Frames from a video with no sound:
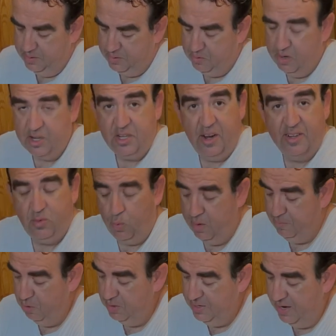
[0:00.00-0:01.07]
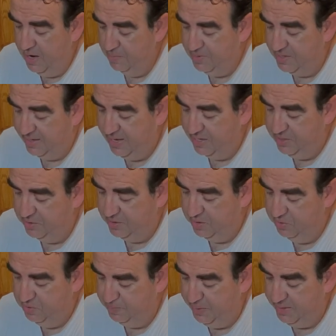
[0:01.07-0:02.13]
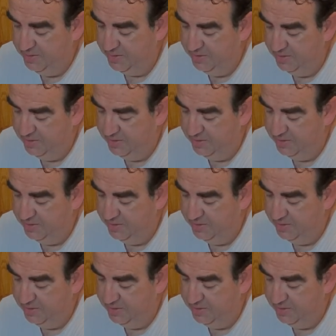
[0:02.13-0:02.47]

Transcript: Crush ice one more time just to catch those loose pieces.